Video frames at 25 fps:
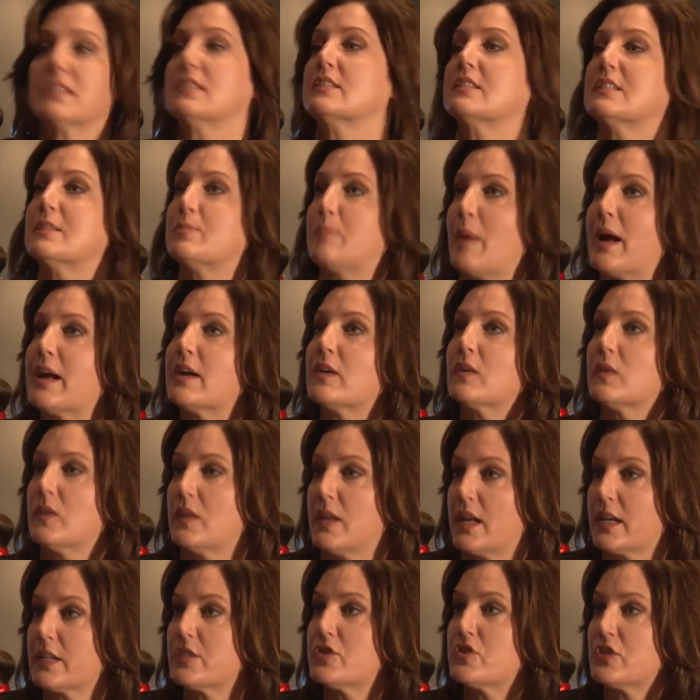inspire the
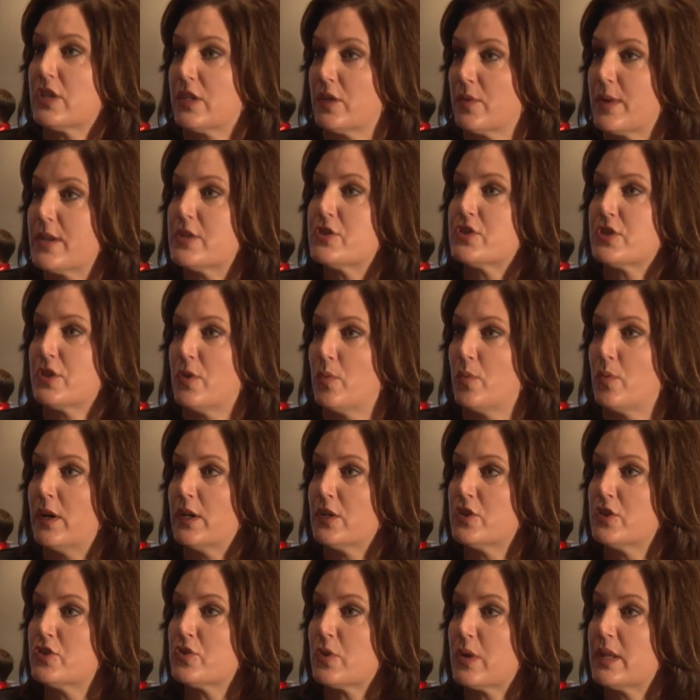next generation to
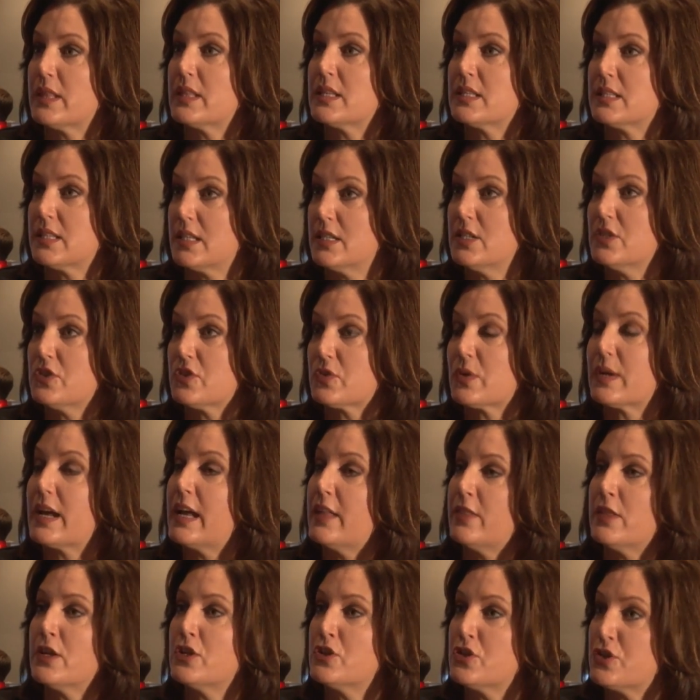want to join this industry,
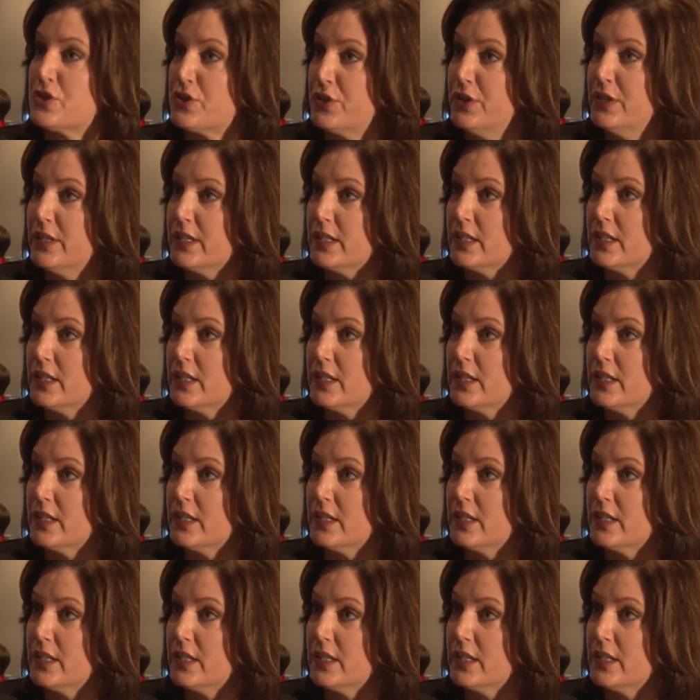and they should.